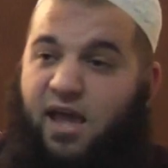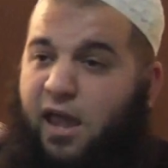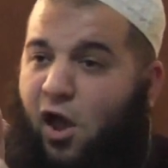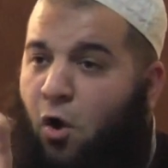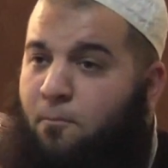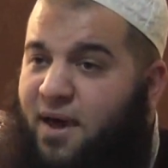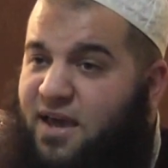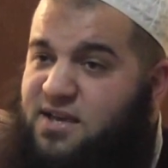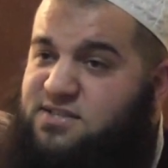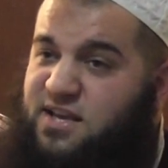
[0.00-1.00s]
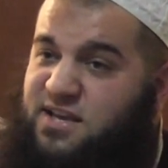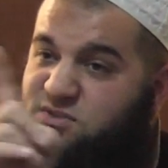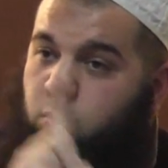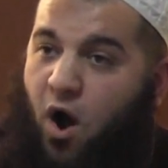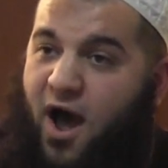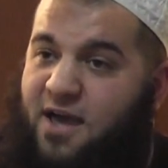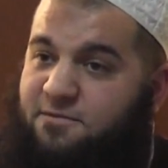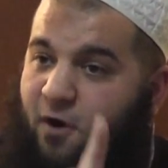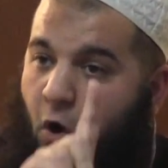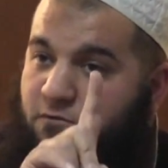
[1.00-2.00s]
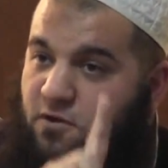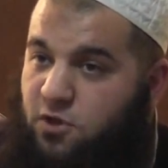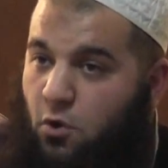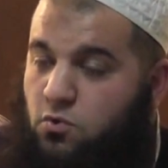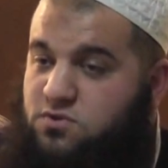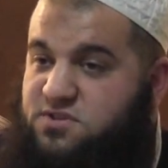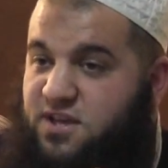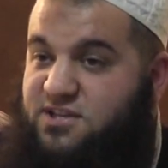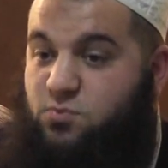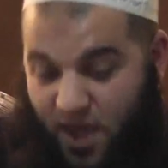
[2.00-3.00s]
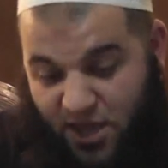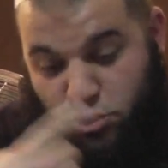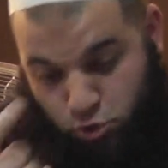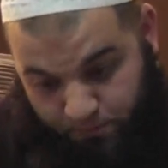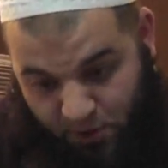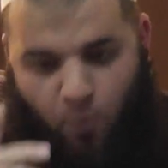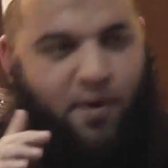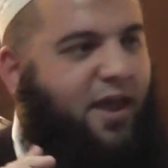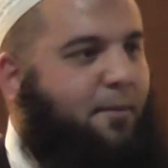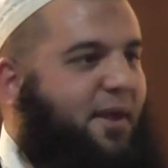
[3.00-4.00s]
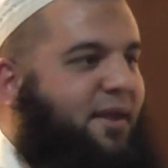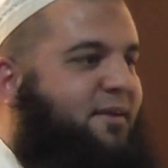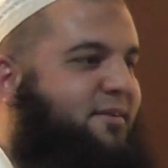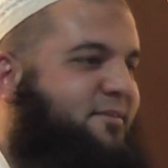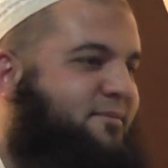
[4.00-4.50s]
He obeys his wife over those things where he should be obeying me.